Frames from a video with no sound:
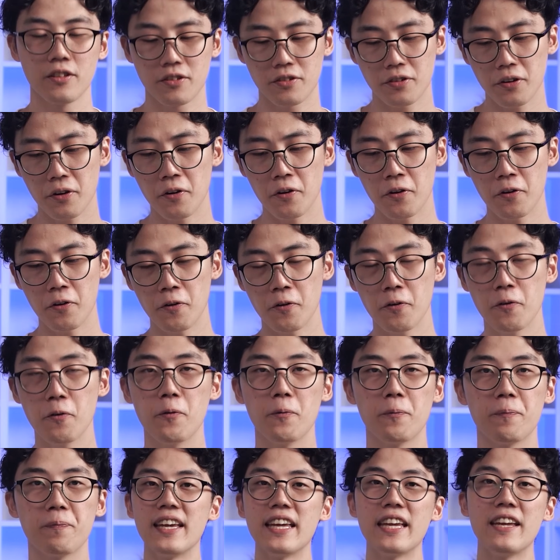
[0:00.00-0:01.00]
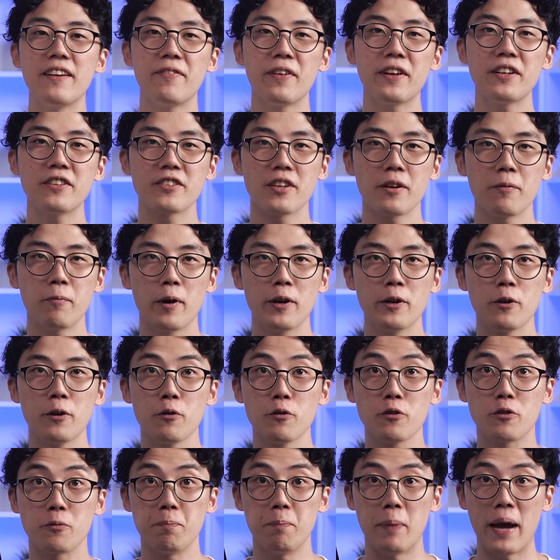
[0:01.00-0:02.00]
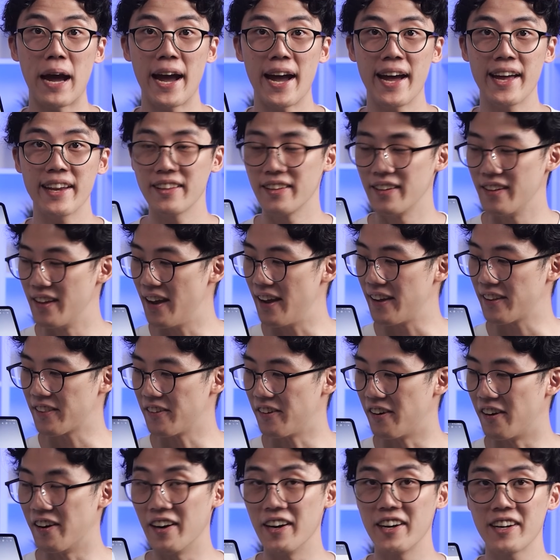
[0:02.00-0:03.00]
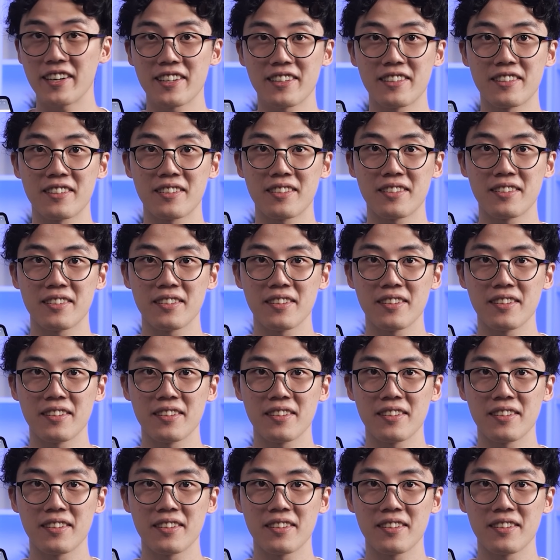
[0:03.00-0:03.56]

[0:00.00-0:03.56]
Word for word: So even someone who's bad at arts